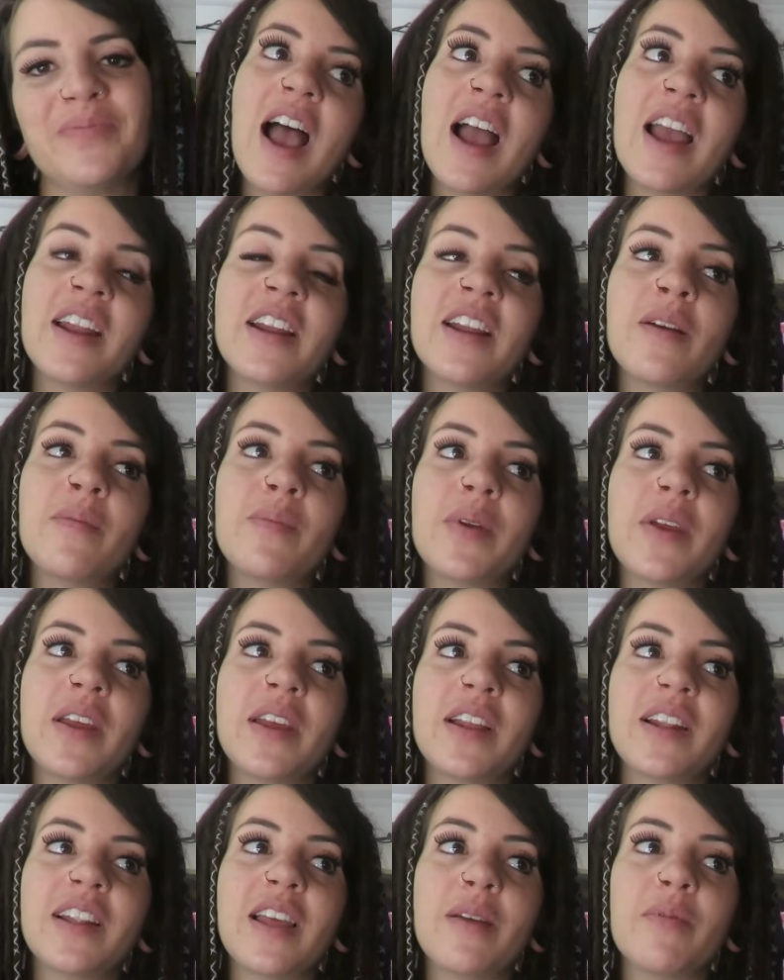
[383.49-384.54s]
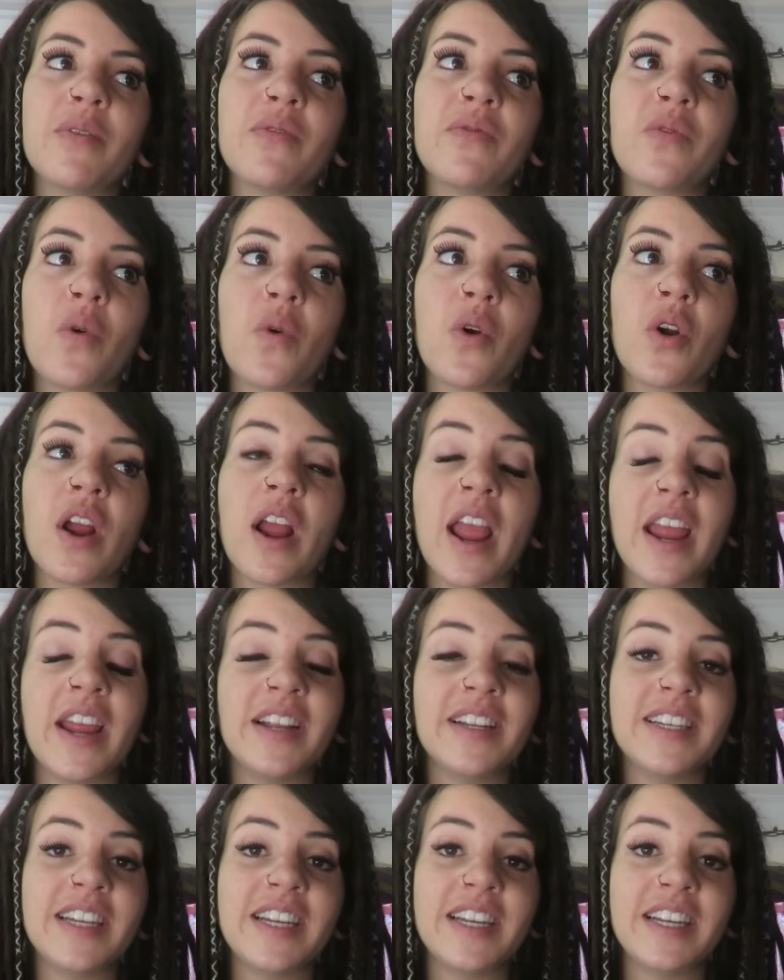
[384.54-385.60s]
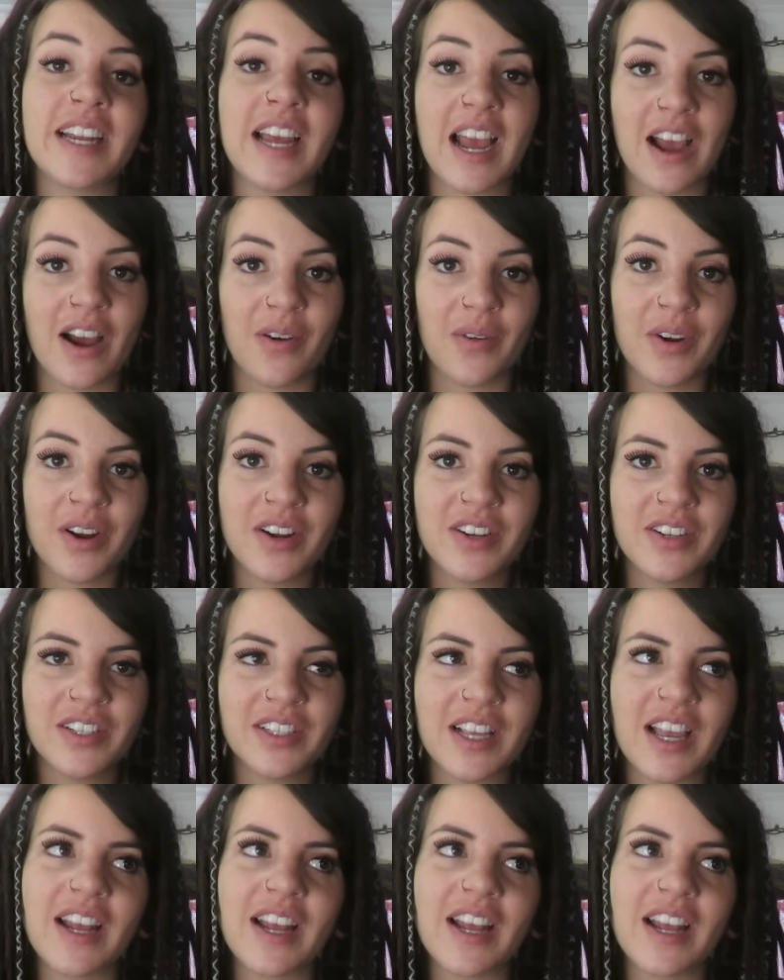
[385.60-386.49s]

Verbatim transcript: I ended up being in labor for eighteen hours,